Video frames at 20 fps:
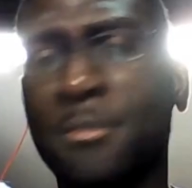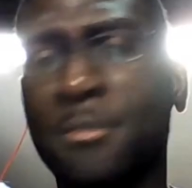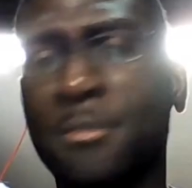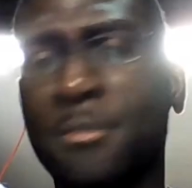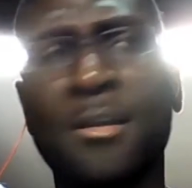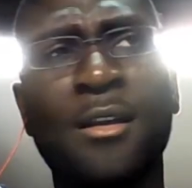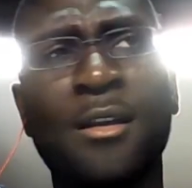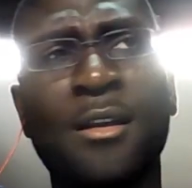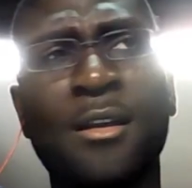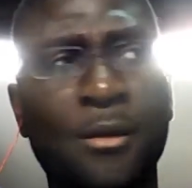
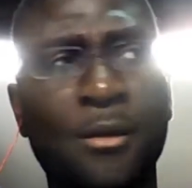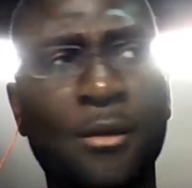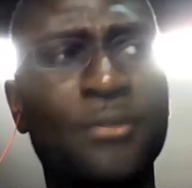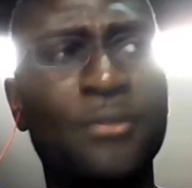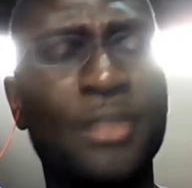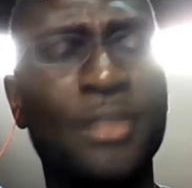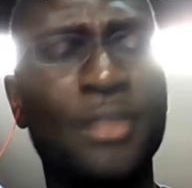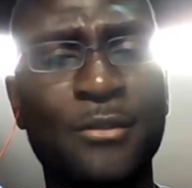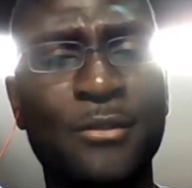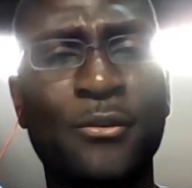a lot of
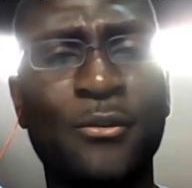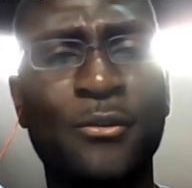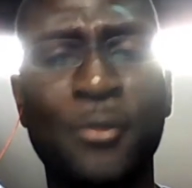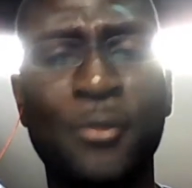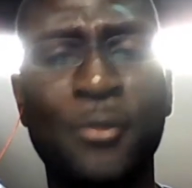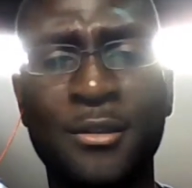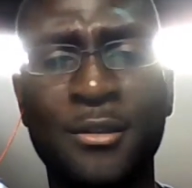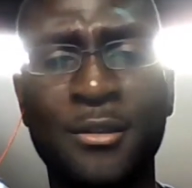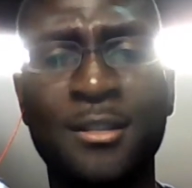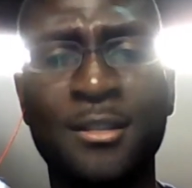
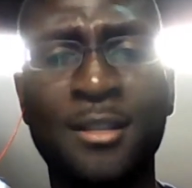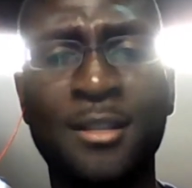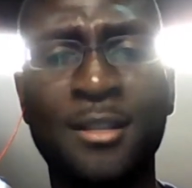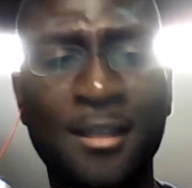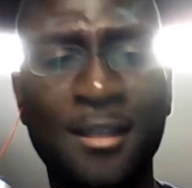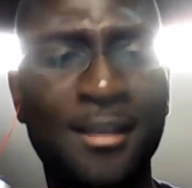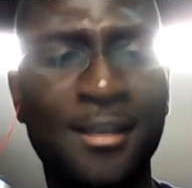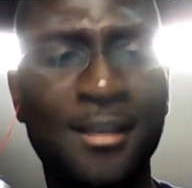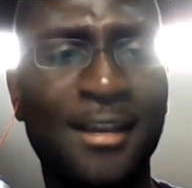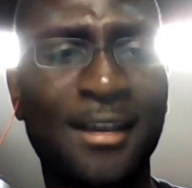Transformers,
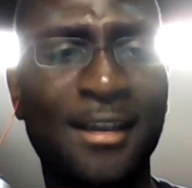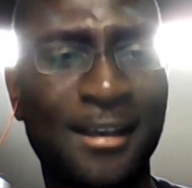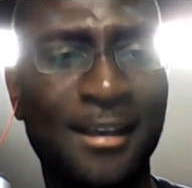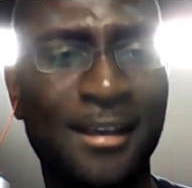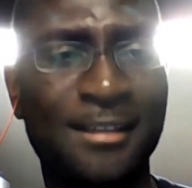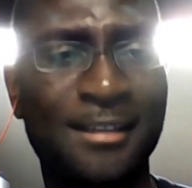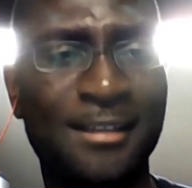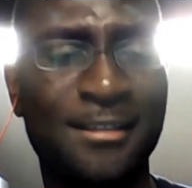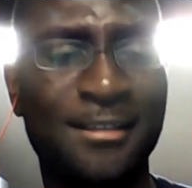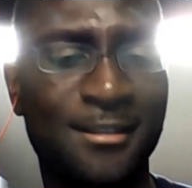
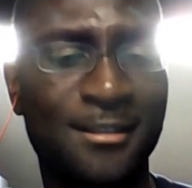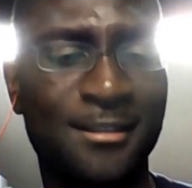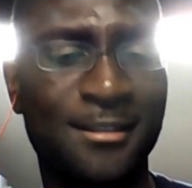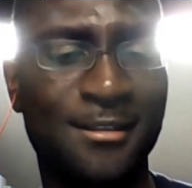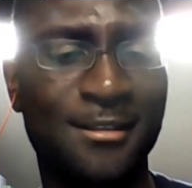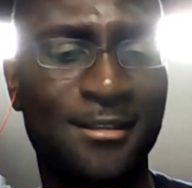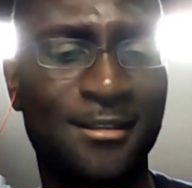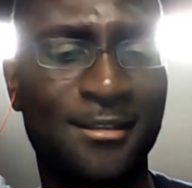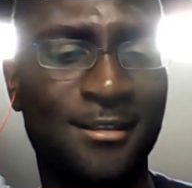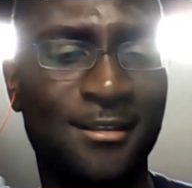and
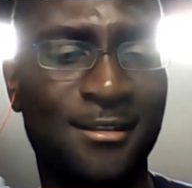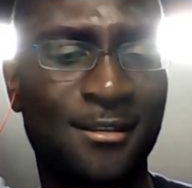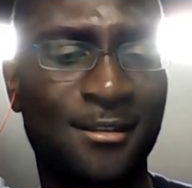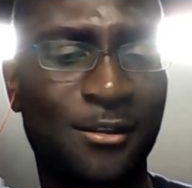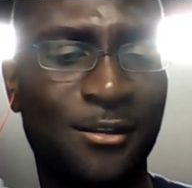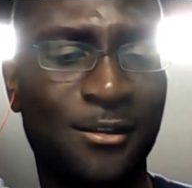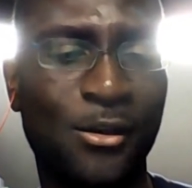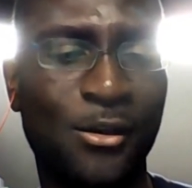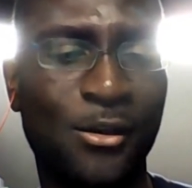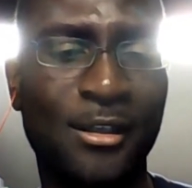
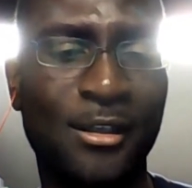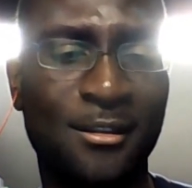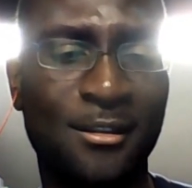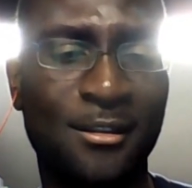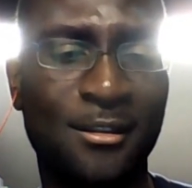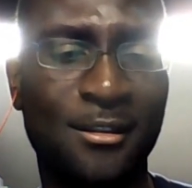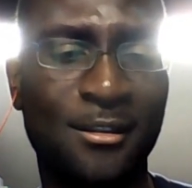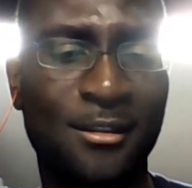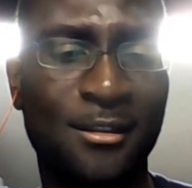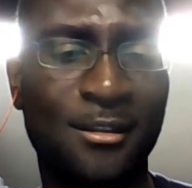got
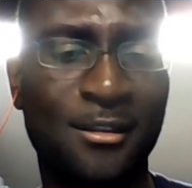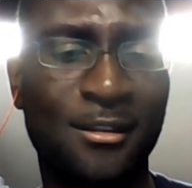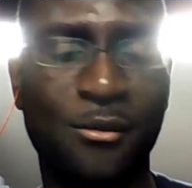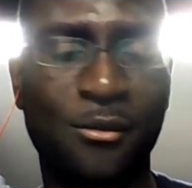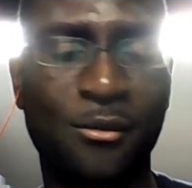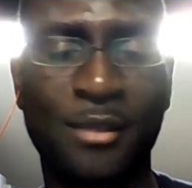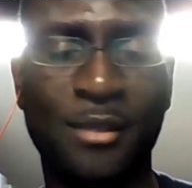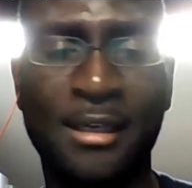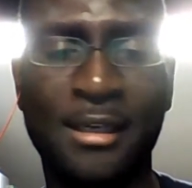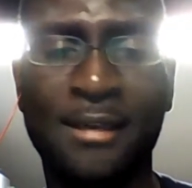into it through
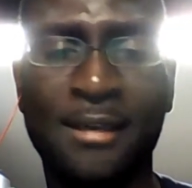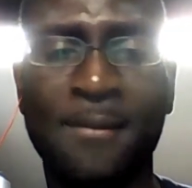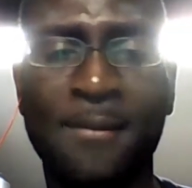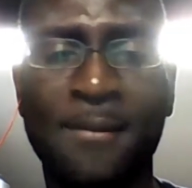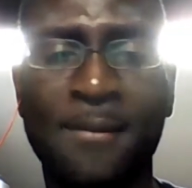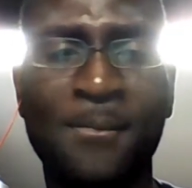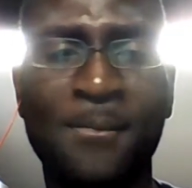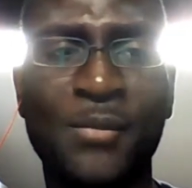there.